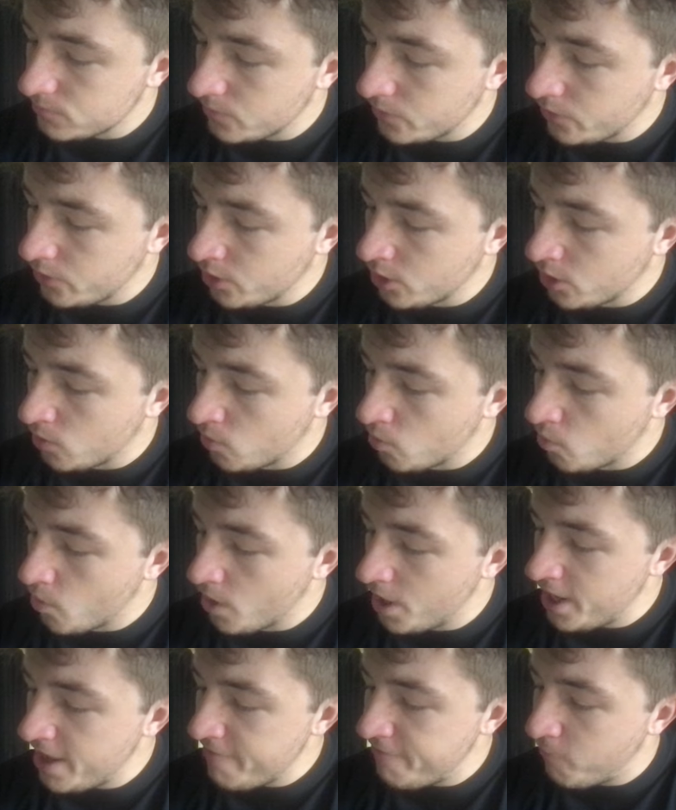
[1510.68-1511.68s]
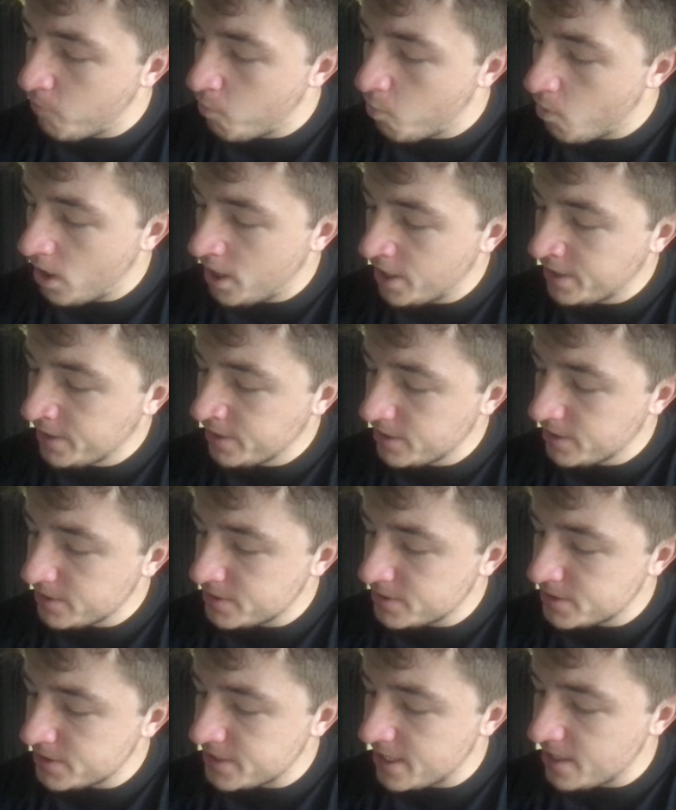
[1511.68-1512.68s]
what if one
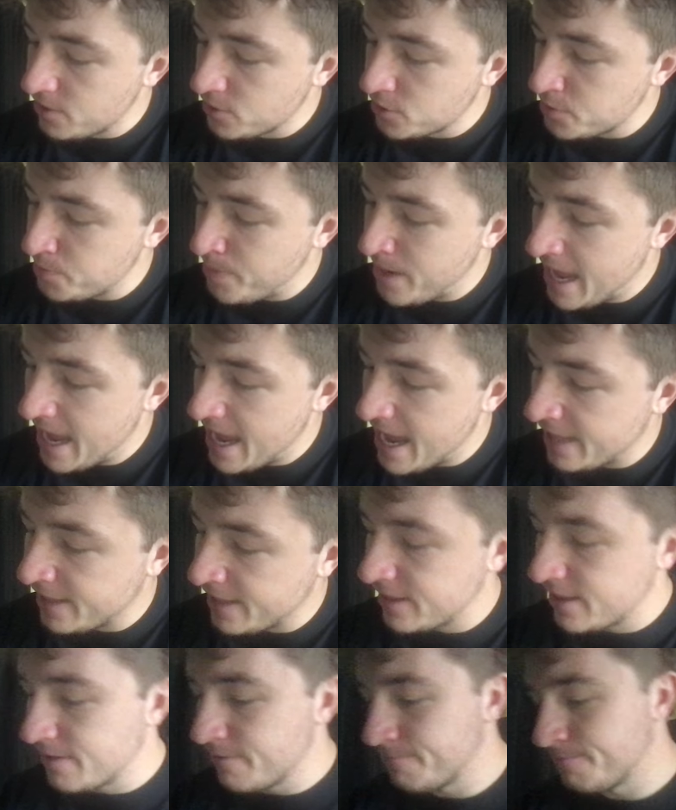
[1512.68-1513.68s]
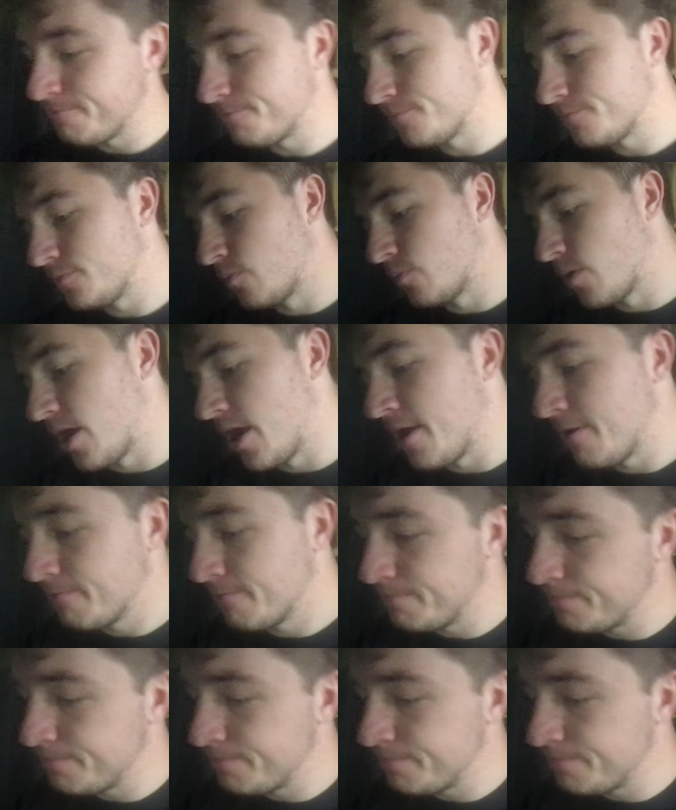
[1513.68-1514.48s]
cell's path, right?